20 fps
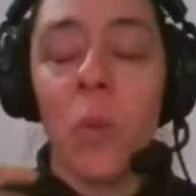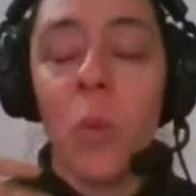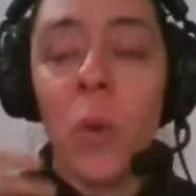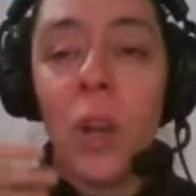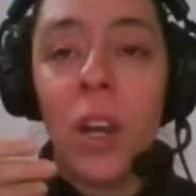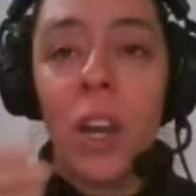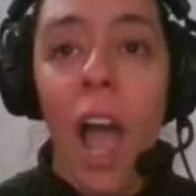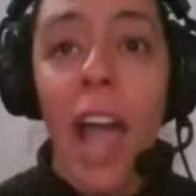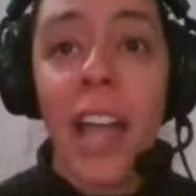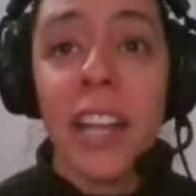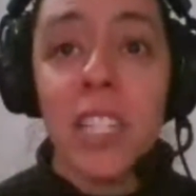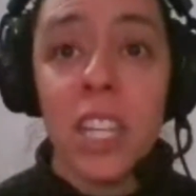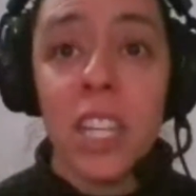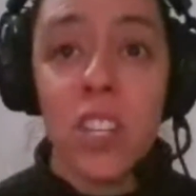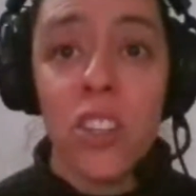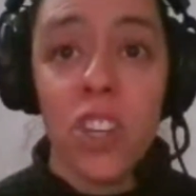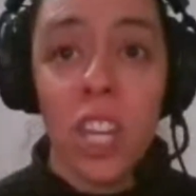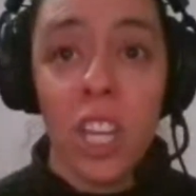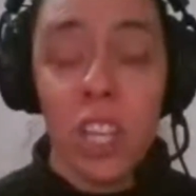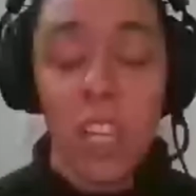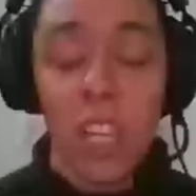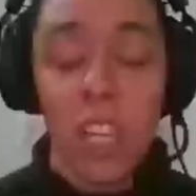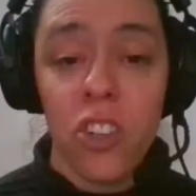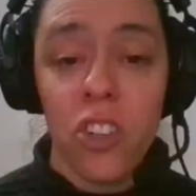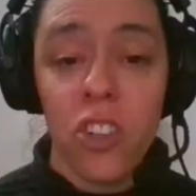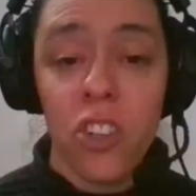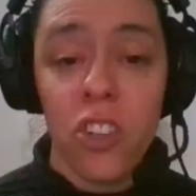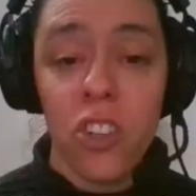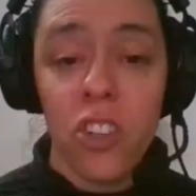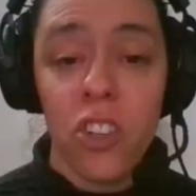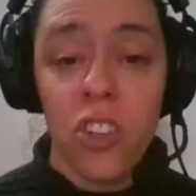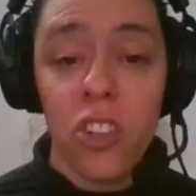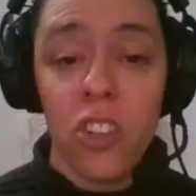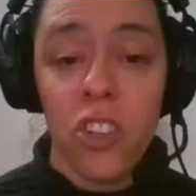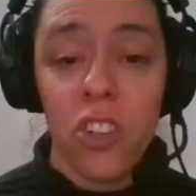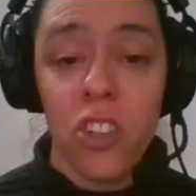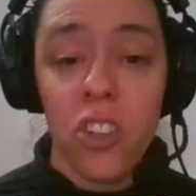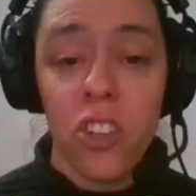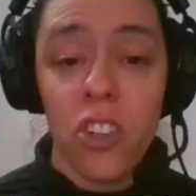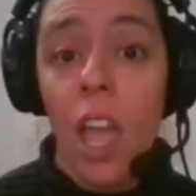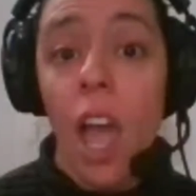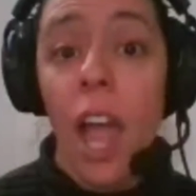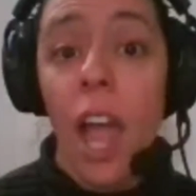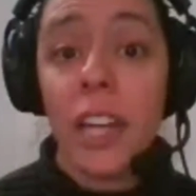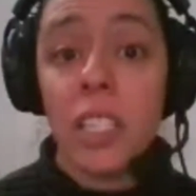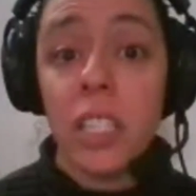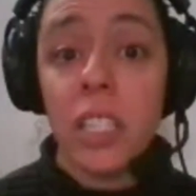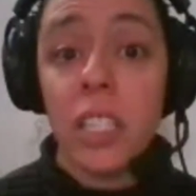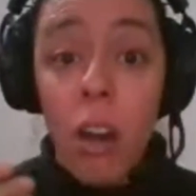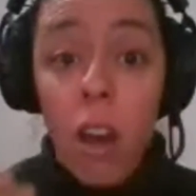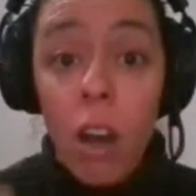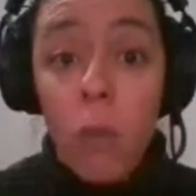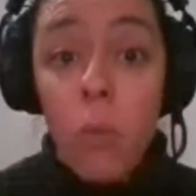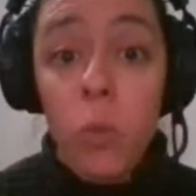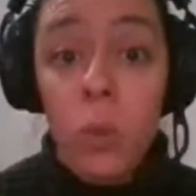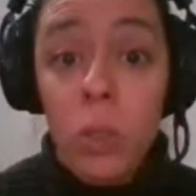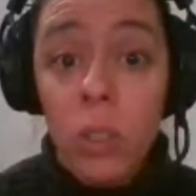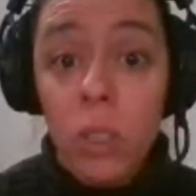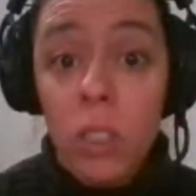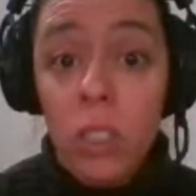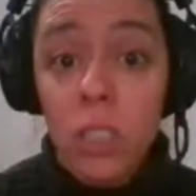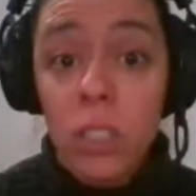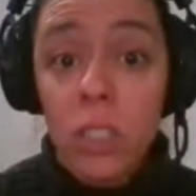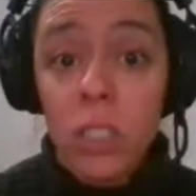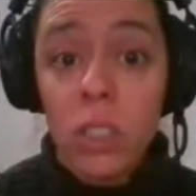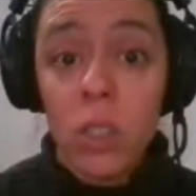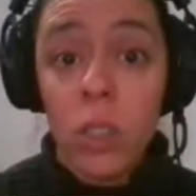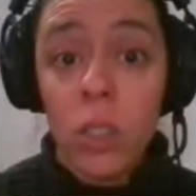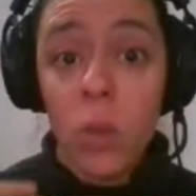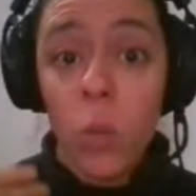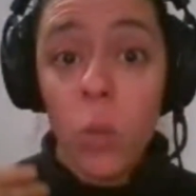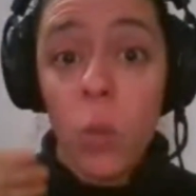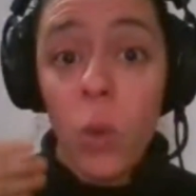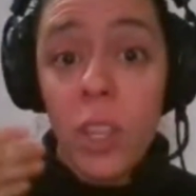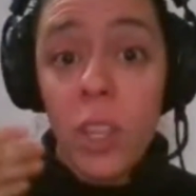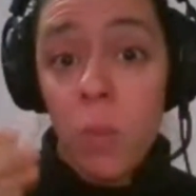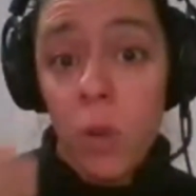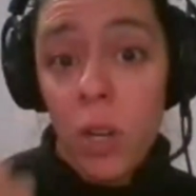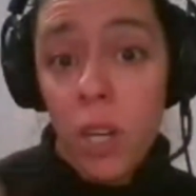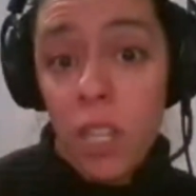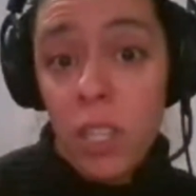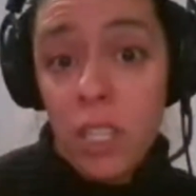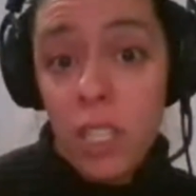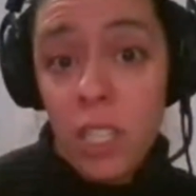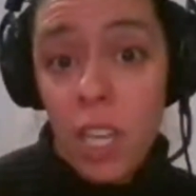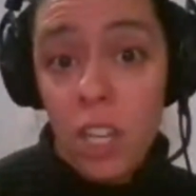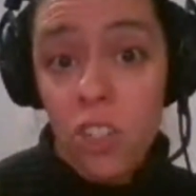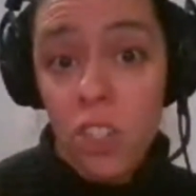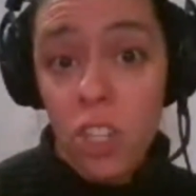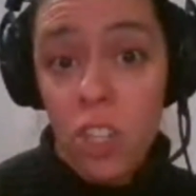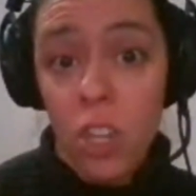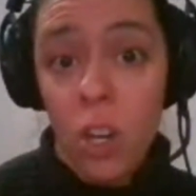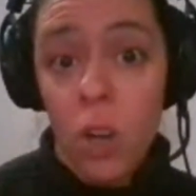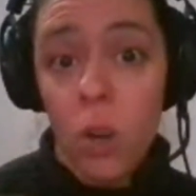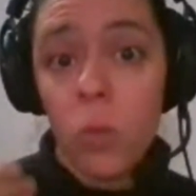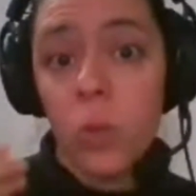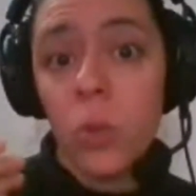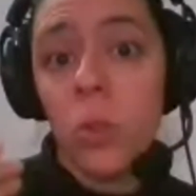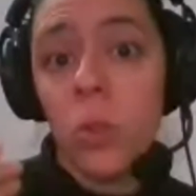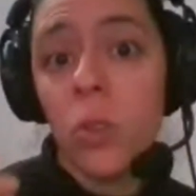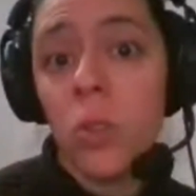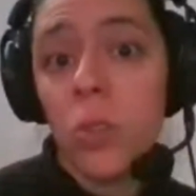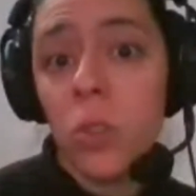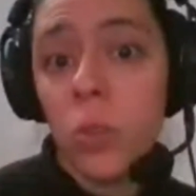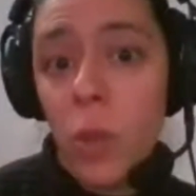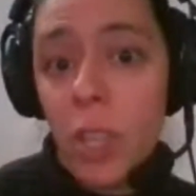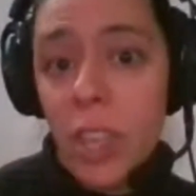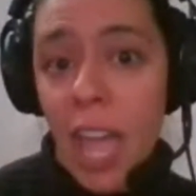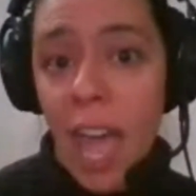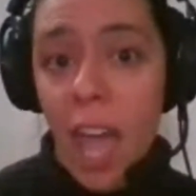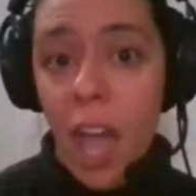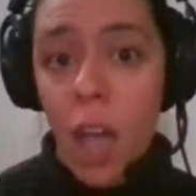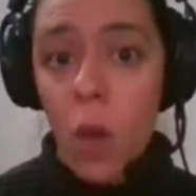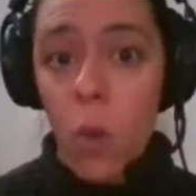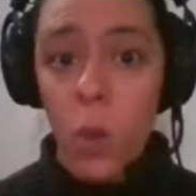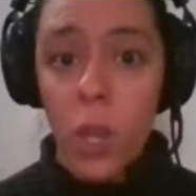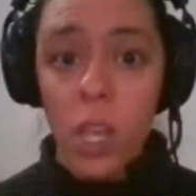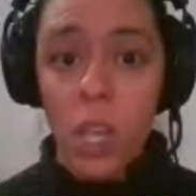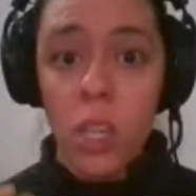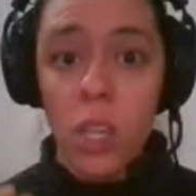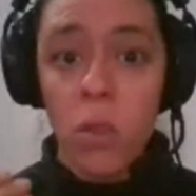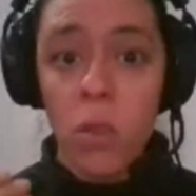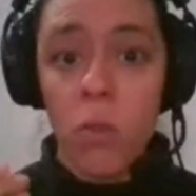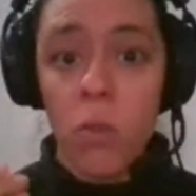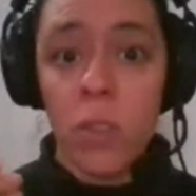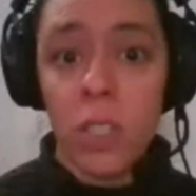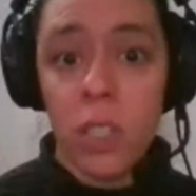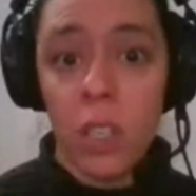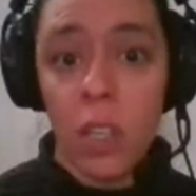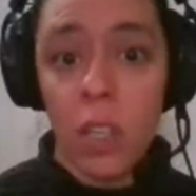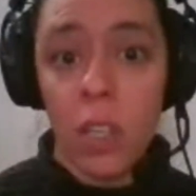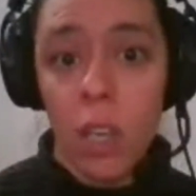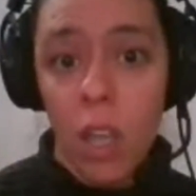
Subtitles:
when I teach English, there are rules with pronunciation. There are rules with how we use